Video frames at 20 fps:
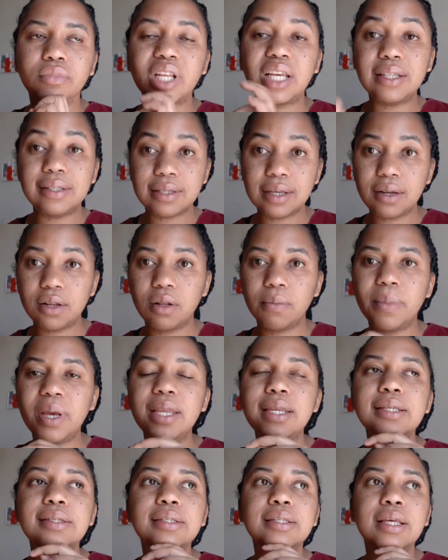internal
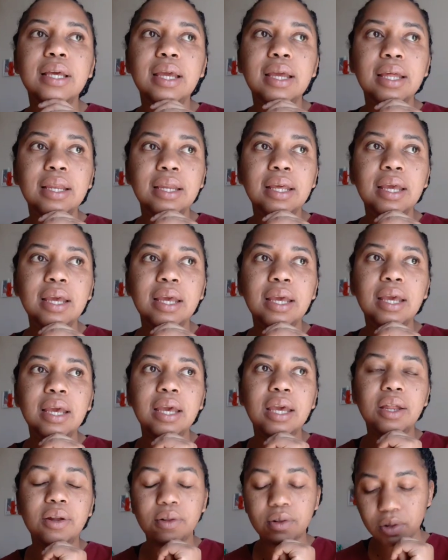medicine
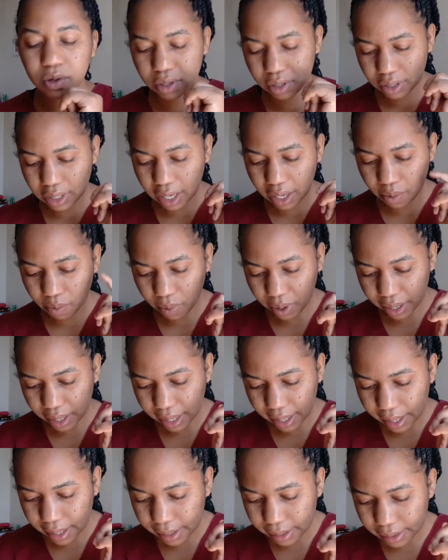it'll contain what
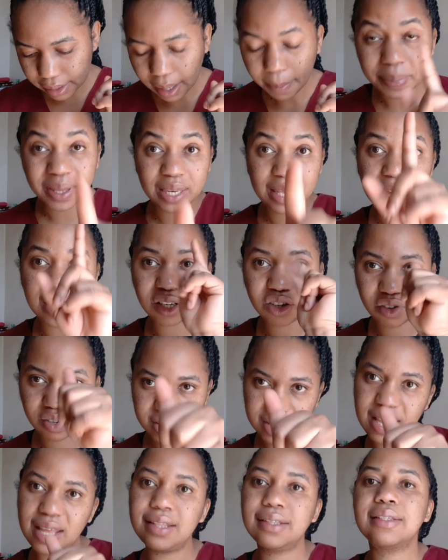else pediatrics
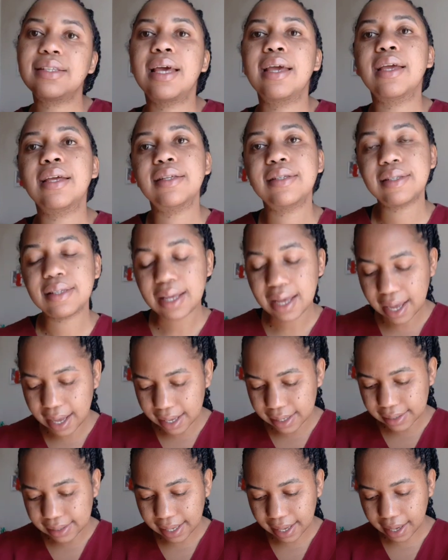and science, uh,
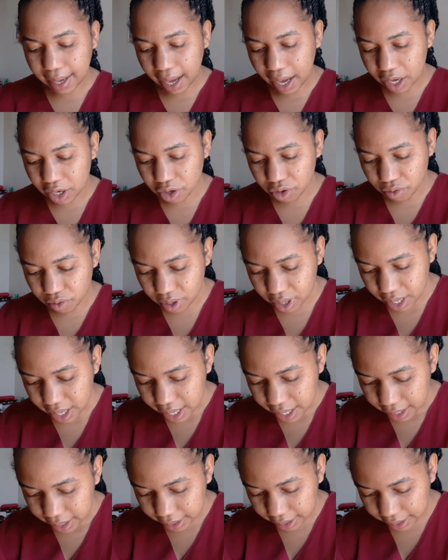psychiatry
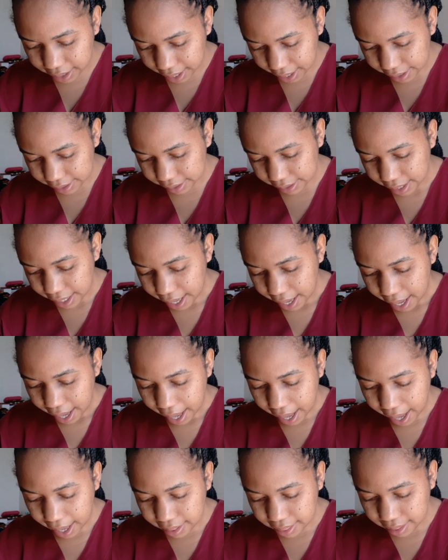yes
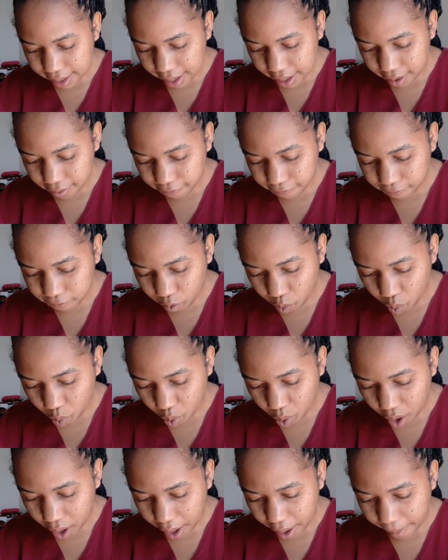and then
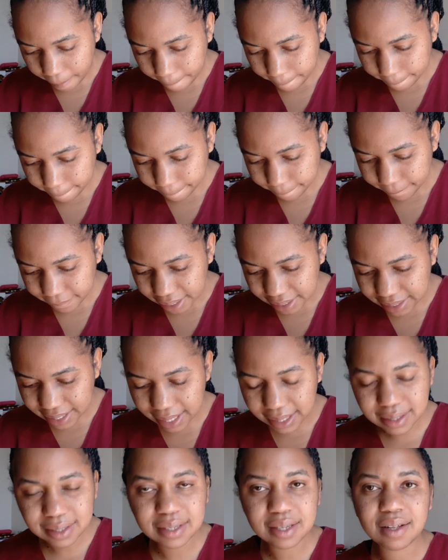for um,
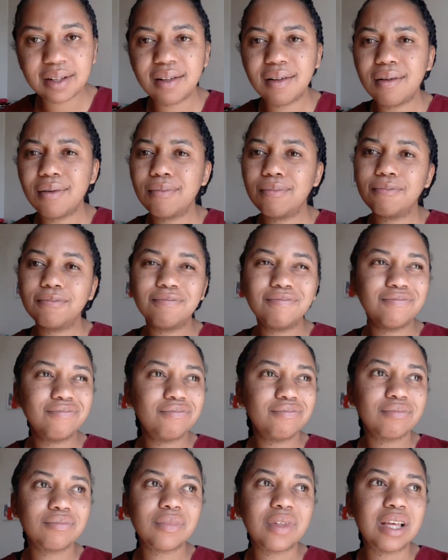dental
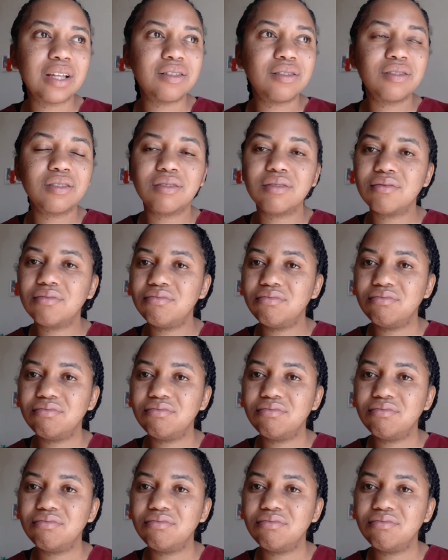it's